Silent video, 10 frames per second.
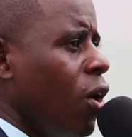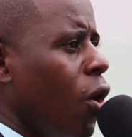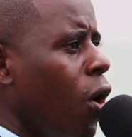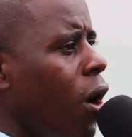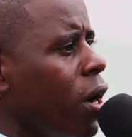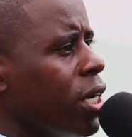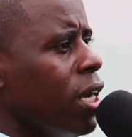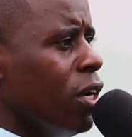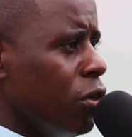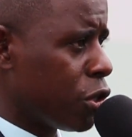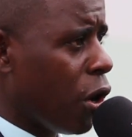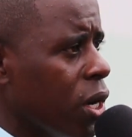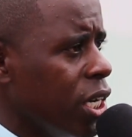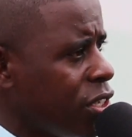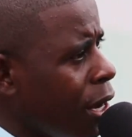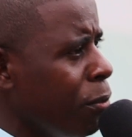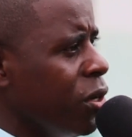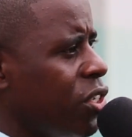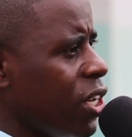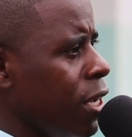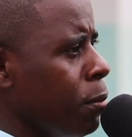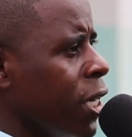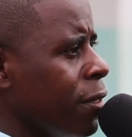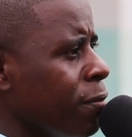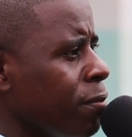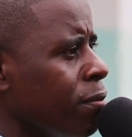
or wrongly. Somebody say amen.